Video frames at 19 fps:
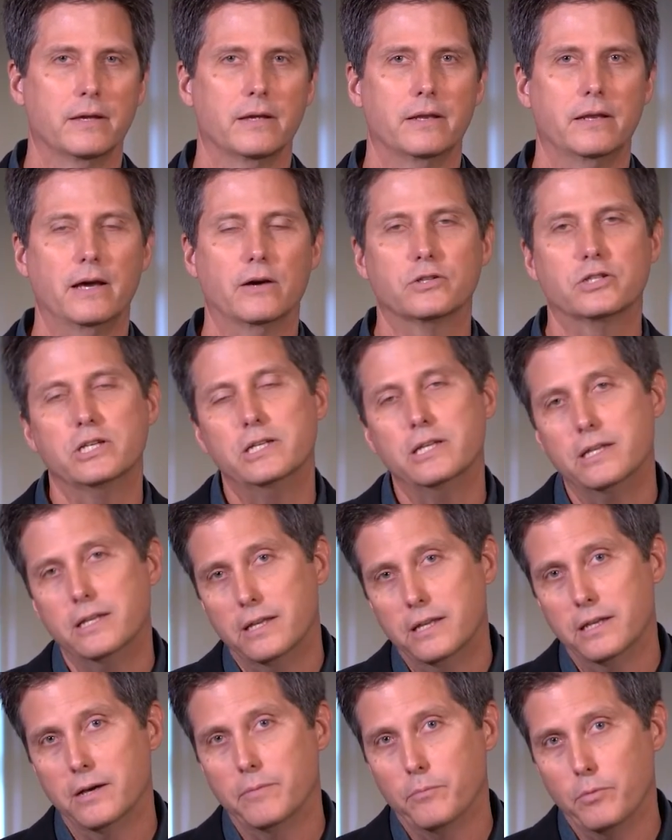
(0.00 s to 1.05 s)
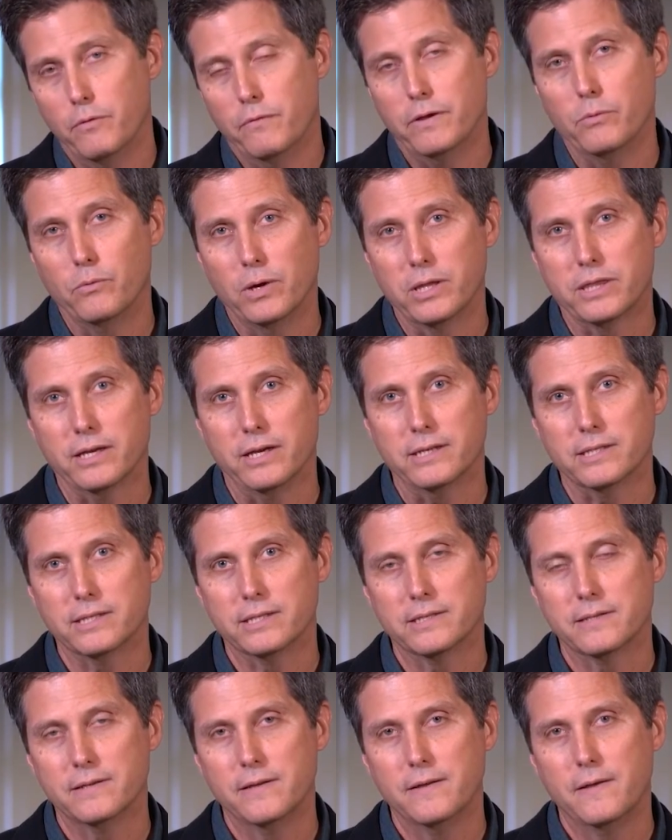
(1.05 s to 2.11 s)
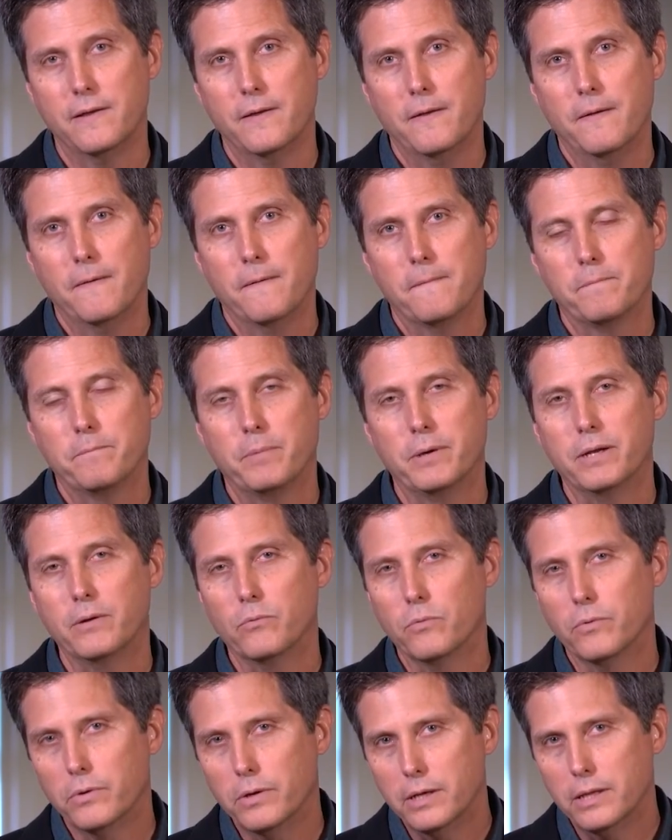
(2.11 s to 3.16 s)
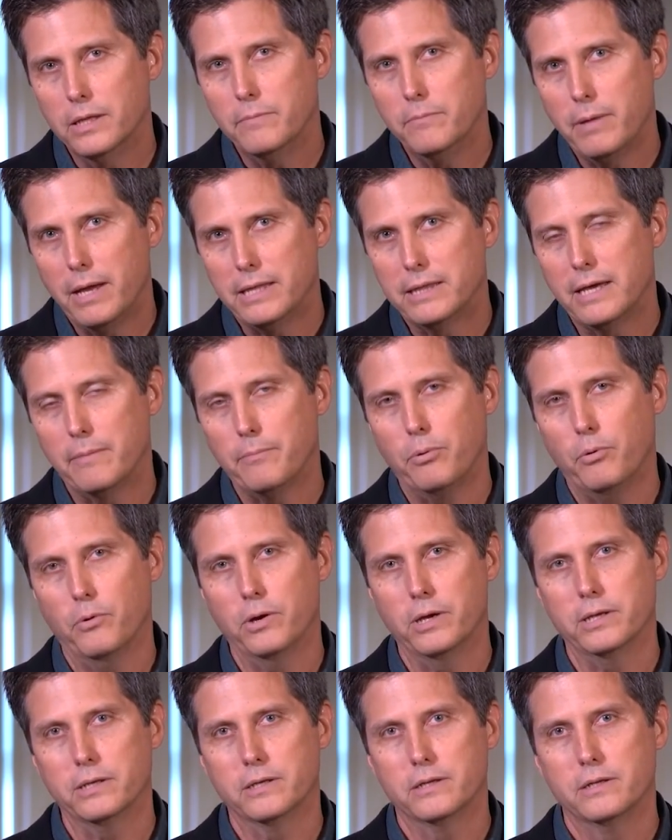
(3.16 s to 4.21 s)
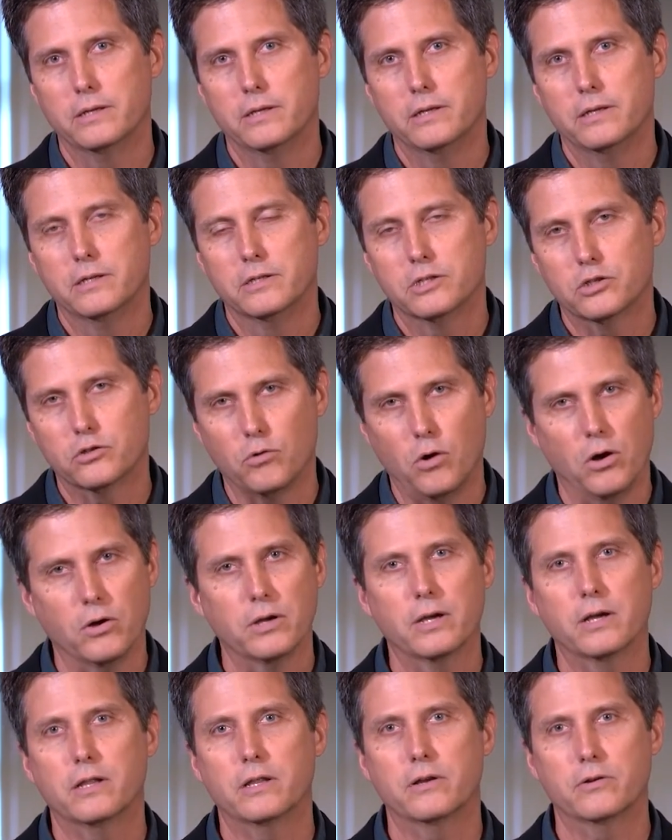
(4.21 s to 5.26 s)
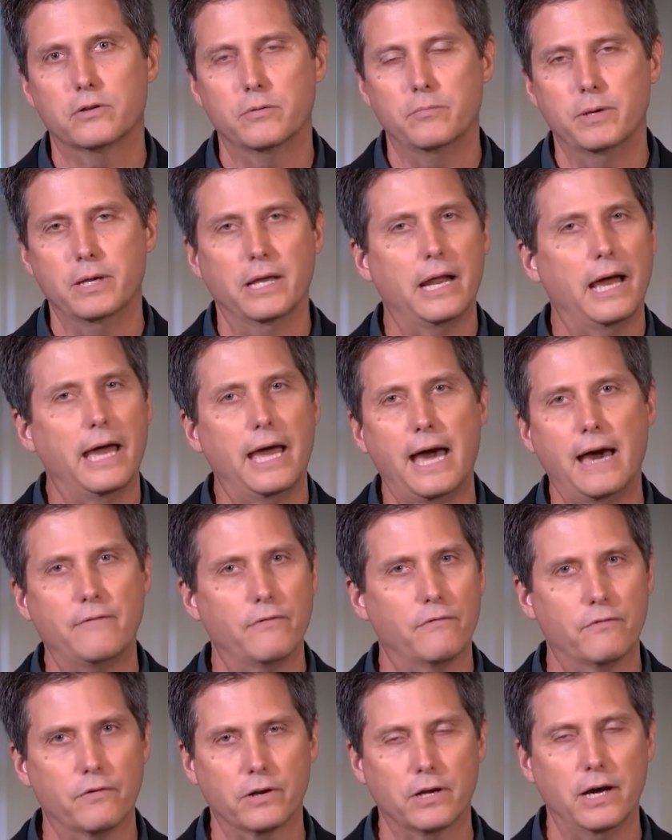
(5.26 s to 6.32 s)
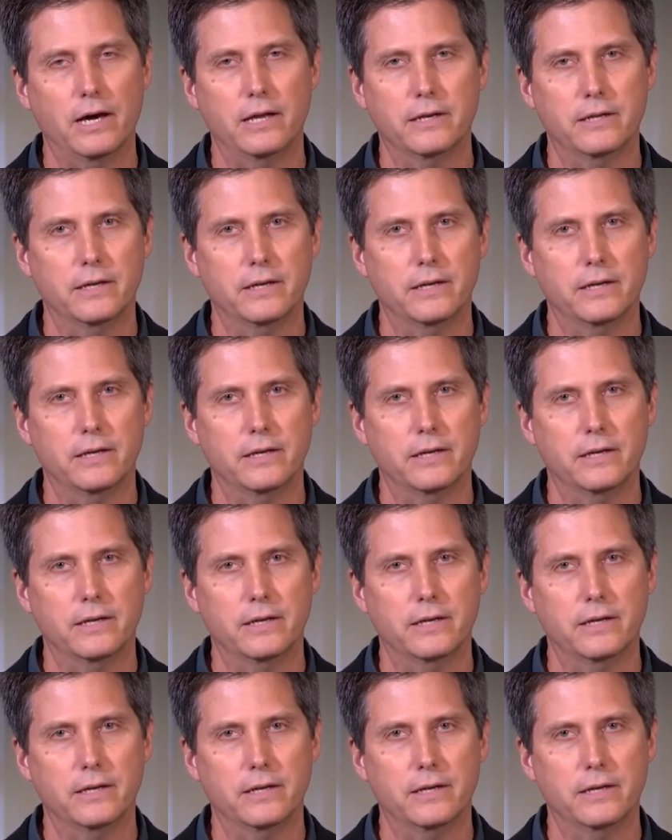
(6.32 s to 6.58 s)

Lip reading: Now, she didn't end up moving with us, but it really made that point strong and clear to me, and I haven't forgotten